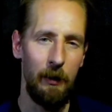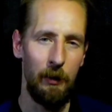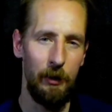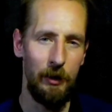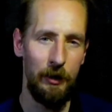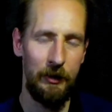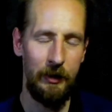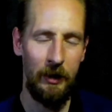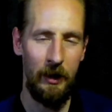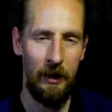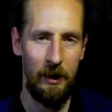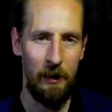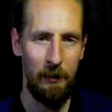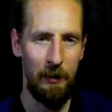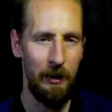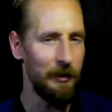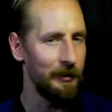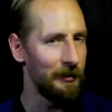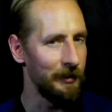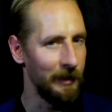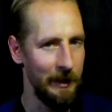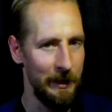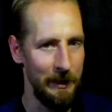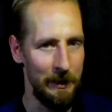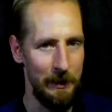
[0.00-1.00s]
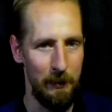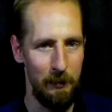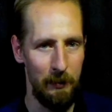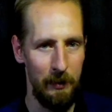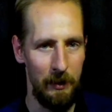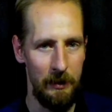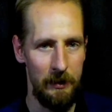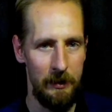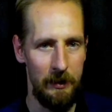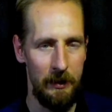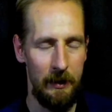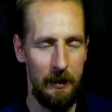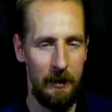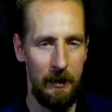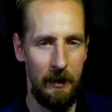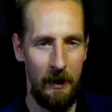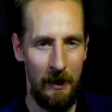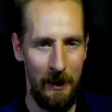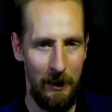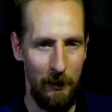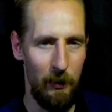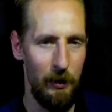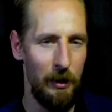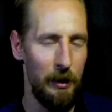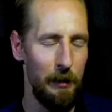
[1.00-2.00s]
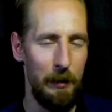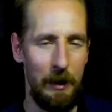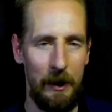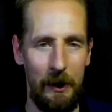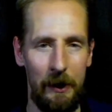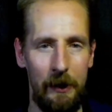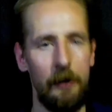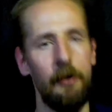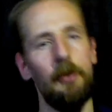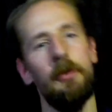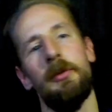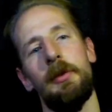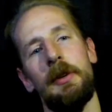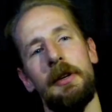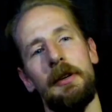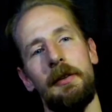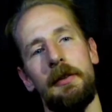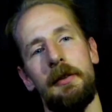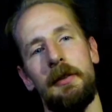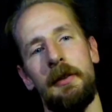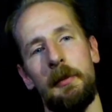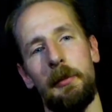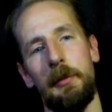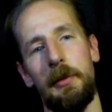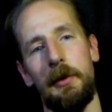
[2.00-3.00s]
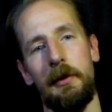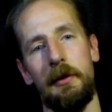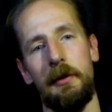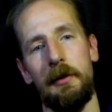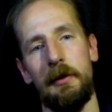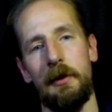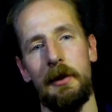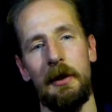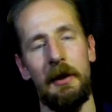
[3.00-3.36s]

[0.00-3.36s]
I want to talk about writing a budget, and I want to make this real simple.